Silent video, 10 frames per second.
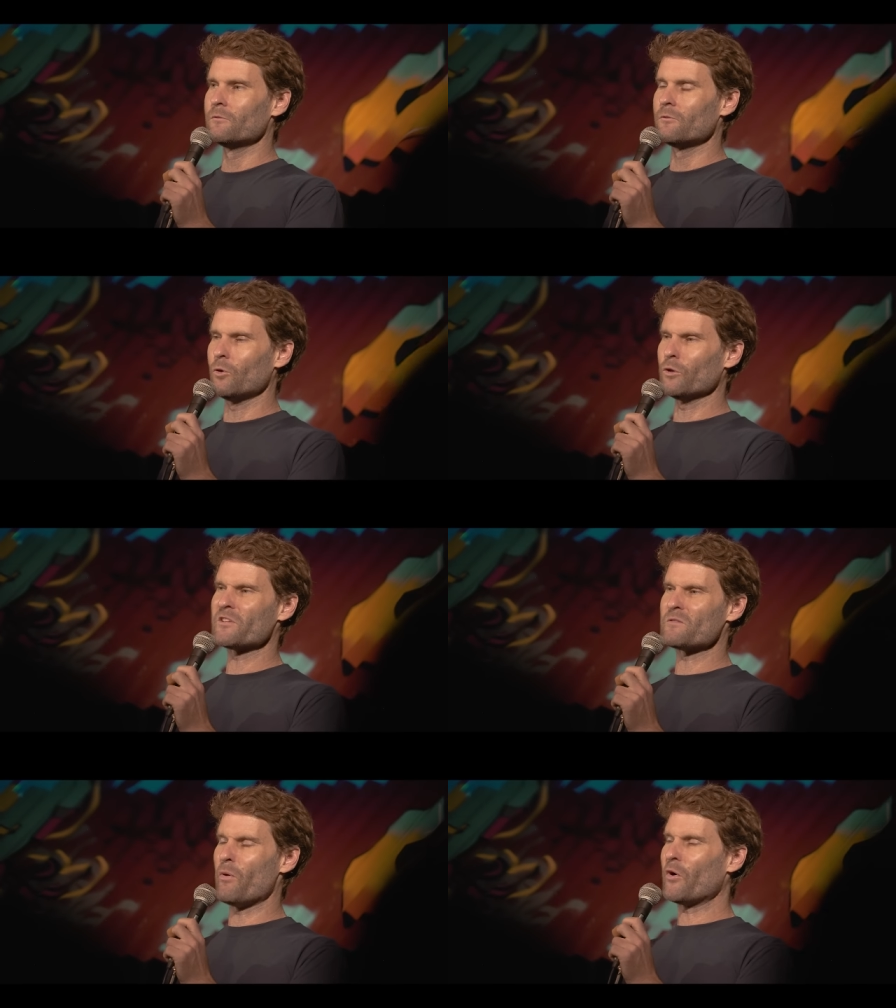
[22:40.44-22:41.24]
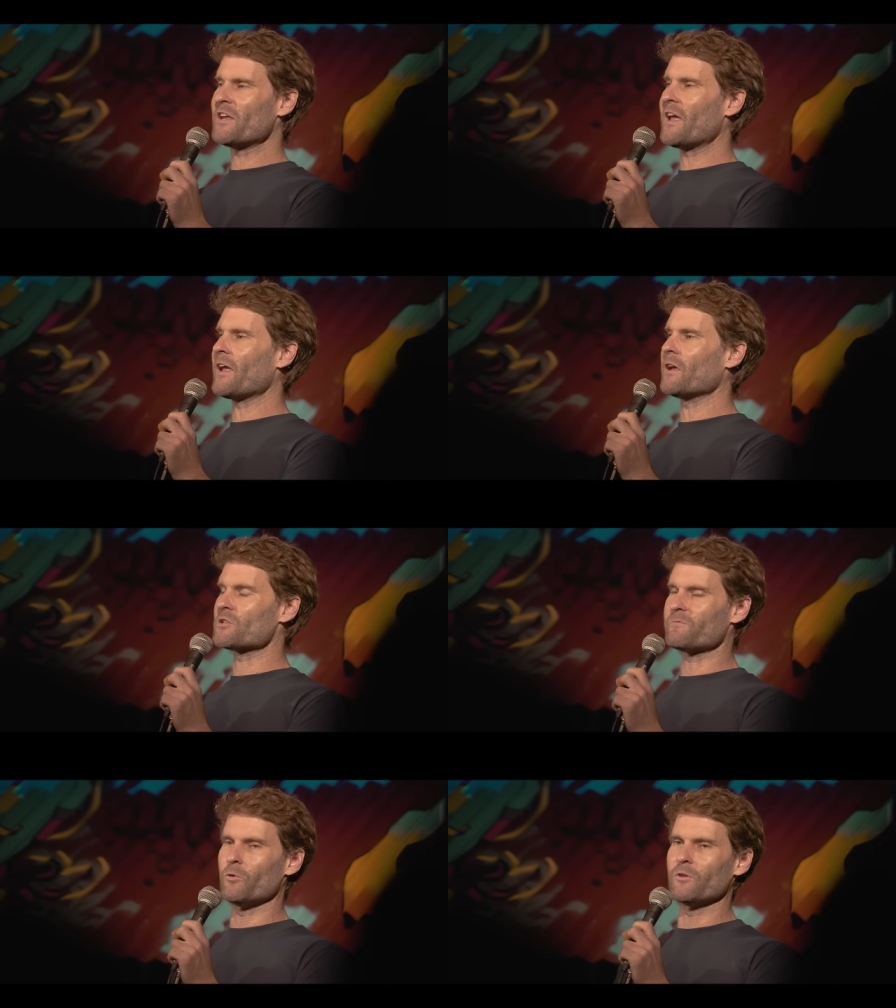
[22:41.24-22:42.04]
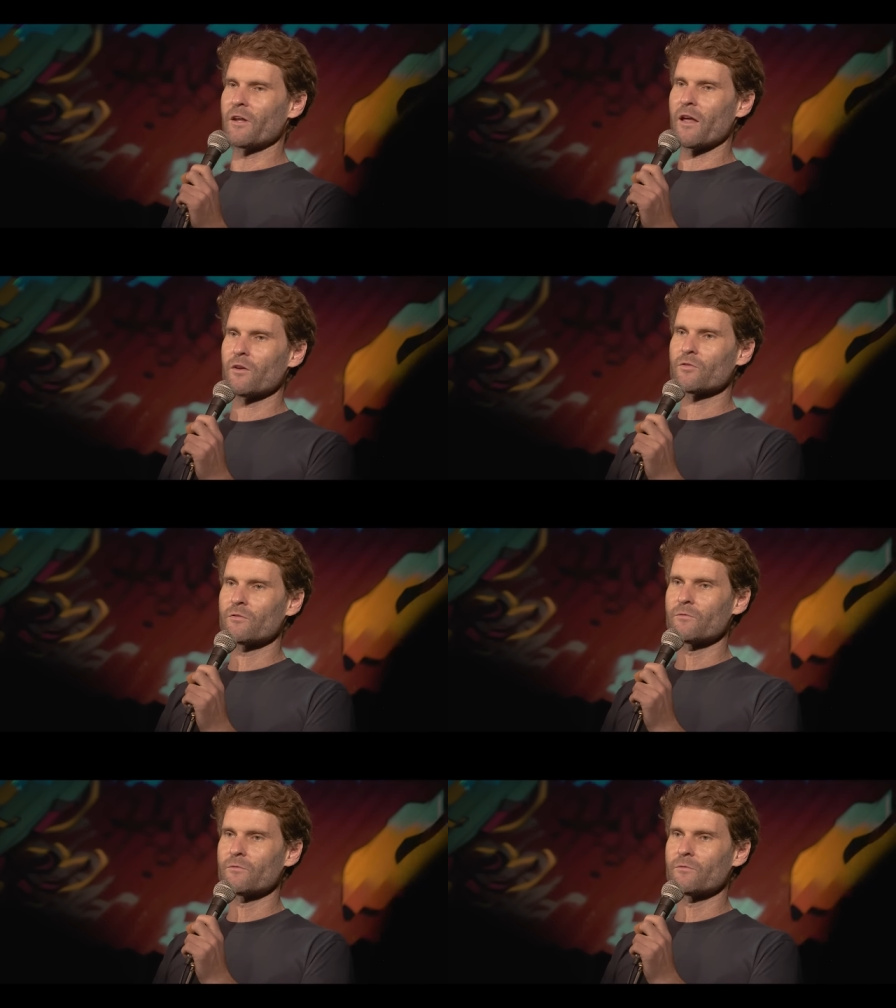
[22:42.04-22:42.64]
All of his body hair has fallen out.